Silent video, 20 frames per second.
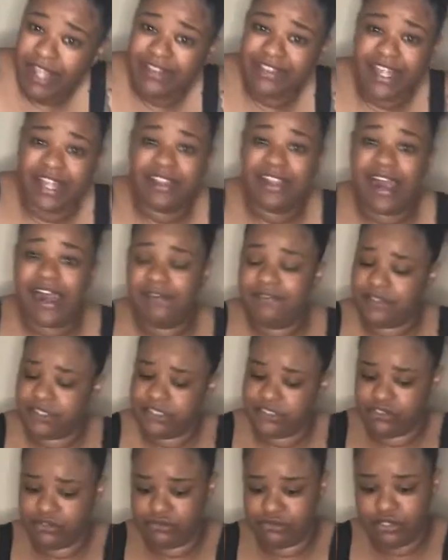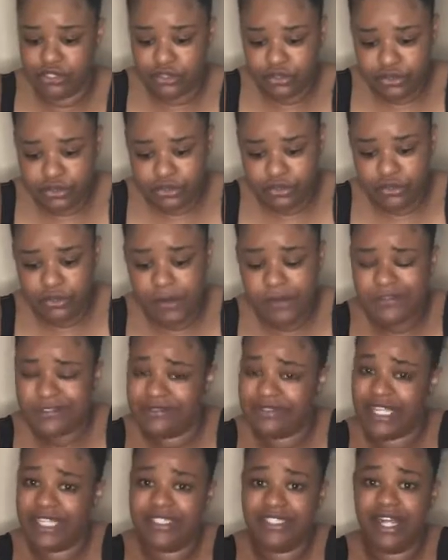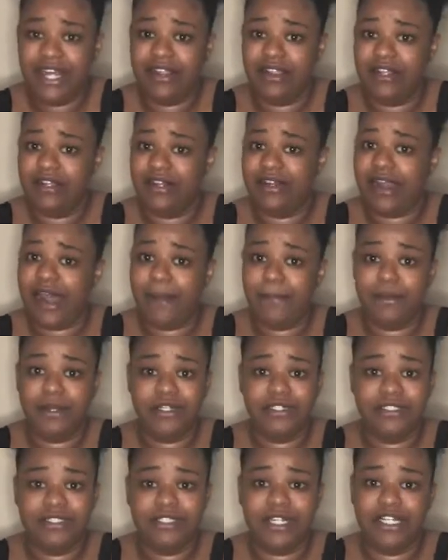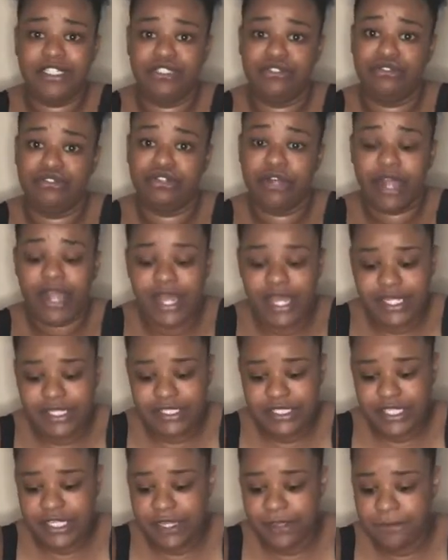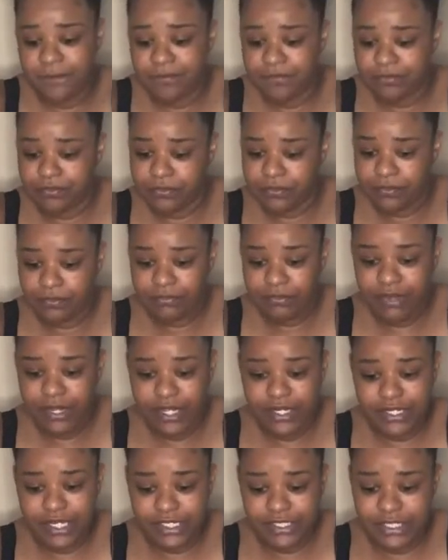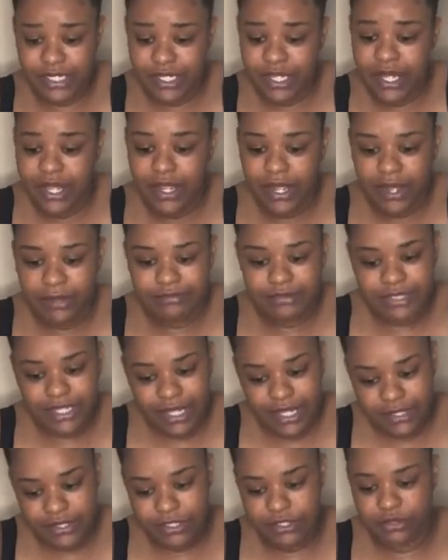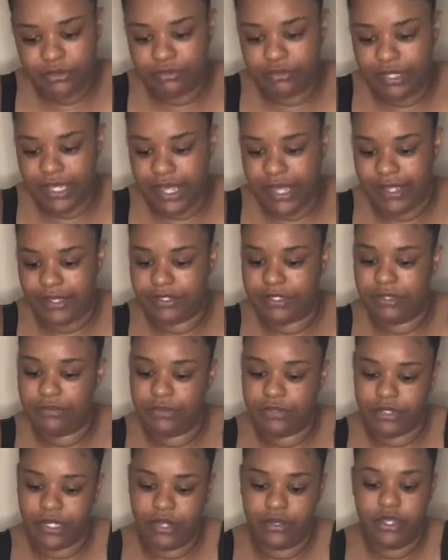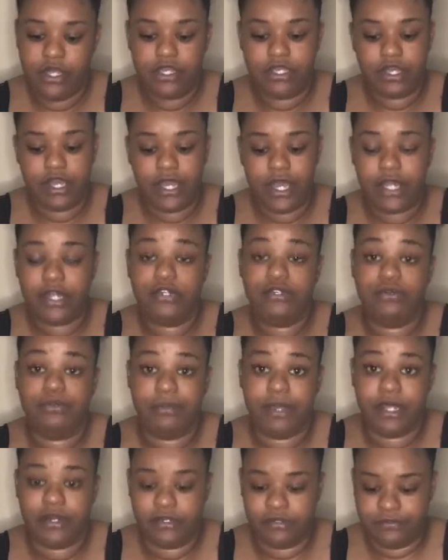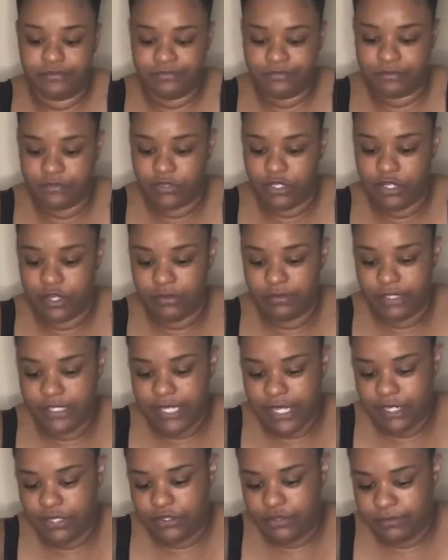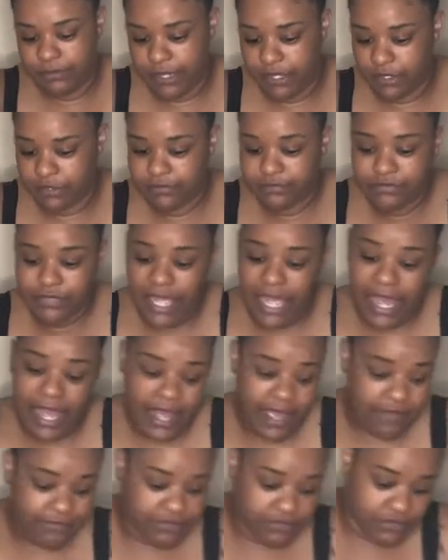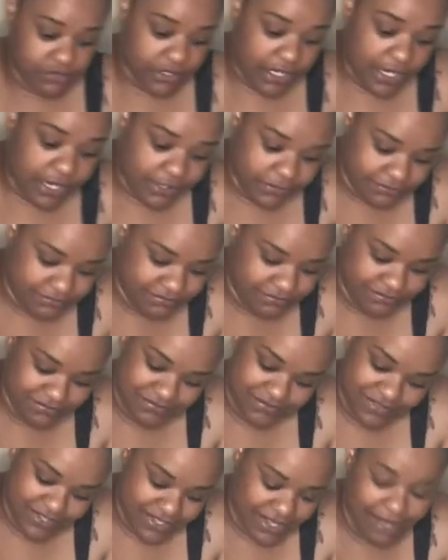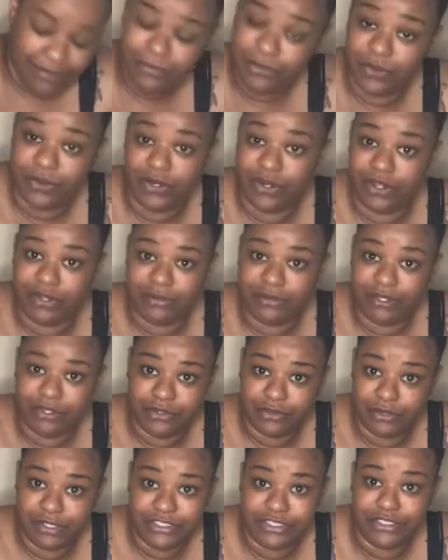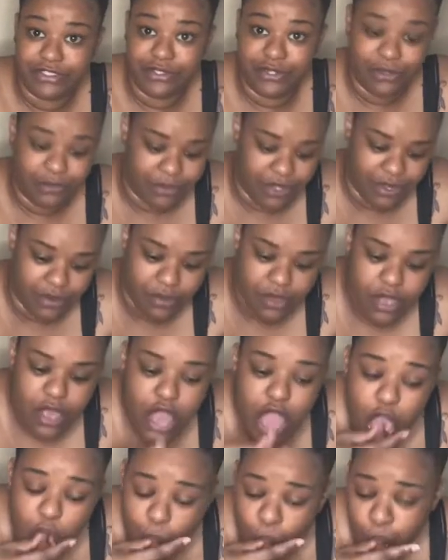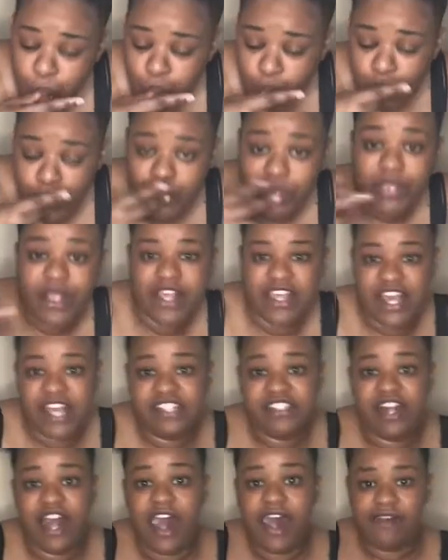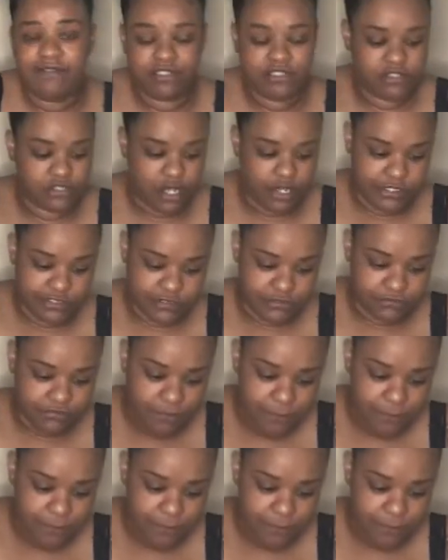they laughing at you too. They telling that person that you're crazy. I'm telling you, like, come on now, y'all gotta do better. Y'all really gotta do better. I'm going all around the question. Oh well. Yes, I have a stalker.